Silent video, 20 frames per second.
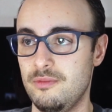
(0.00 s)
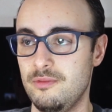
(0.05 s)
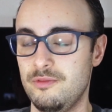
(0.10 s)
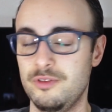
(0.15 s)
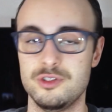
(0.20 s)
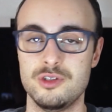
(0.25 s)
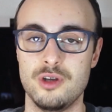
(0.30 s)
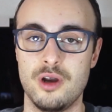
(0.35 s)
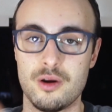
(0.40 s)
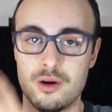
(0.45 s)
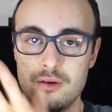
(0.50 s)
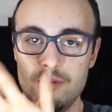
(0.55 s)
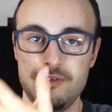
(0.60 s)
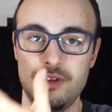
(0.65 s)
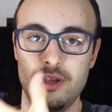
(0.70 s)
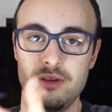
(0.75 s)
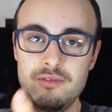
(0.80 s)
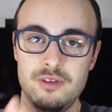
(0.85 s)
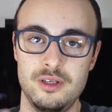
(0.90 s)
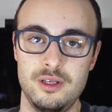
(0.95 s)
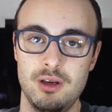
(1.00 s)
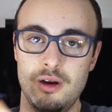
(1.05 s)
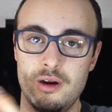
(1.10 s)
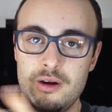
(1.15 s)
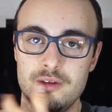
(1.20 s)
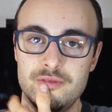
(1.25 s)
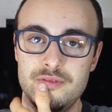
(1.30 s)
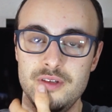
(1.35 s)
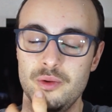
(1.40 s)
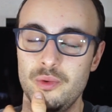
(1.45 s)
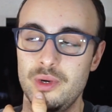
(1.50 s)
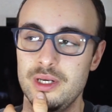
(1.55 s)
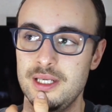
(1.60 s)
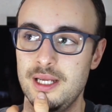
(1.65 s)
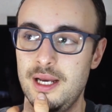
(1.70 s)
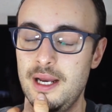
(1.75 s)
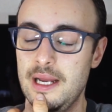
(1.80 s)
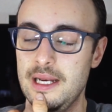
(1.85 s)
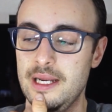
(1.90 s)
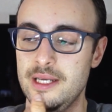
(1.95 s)
photography and videography and
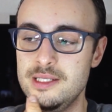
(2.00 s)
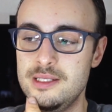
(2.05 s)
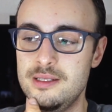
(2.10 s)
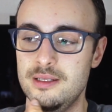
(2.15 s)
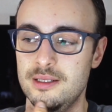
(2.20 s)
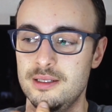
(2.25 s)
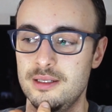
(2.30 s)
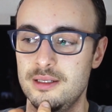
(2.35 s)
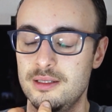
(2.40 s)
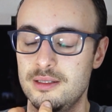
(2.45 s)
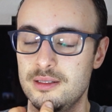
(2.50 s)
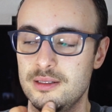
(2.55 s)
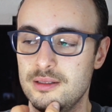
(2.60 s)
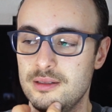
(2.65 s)
whatnot is a